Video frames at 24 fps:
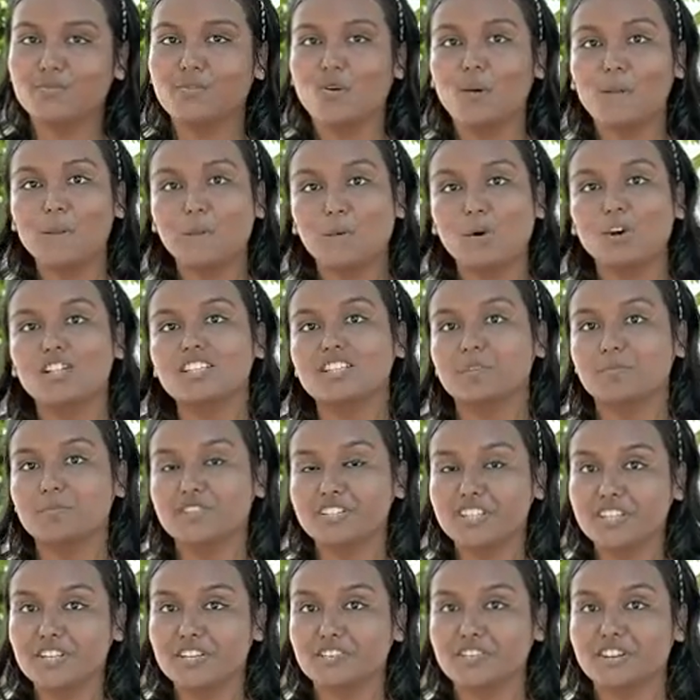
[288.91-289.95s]
For more
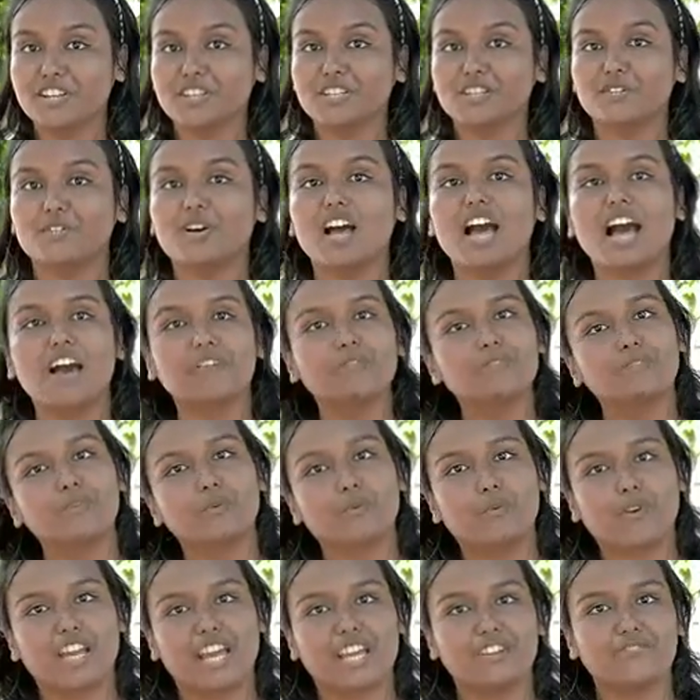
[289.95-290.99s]
tips and tricks, you have to
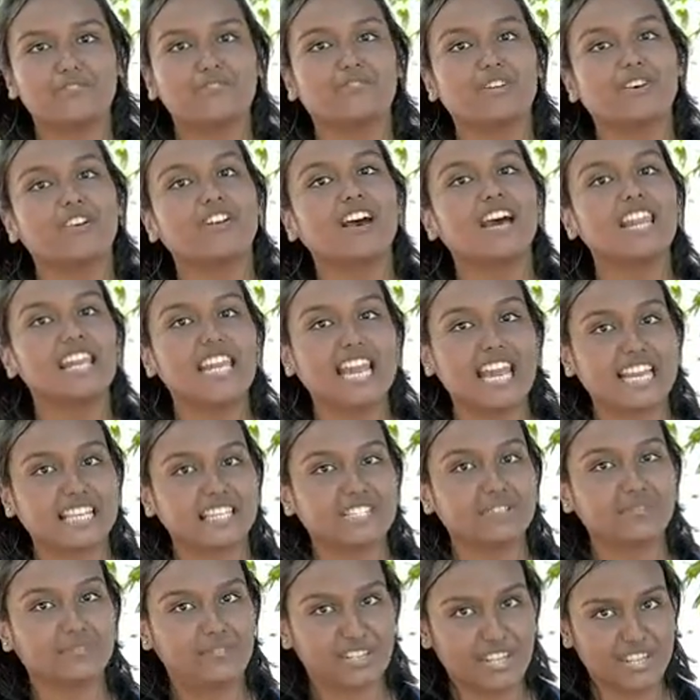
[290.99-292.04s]
wait for our
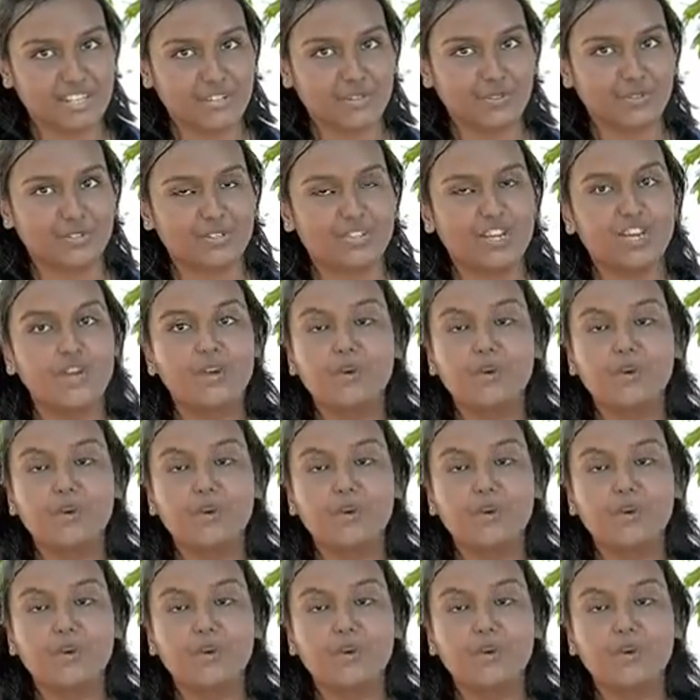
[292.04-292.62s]
next videos.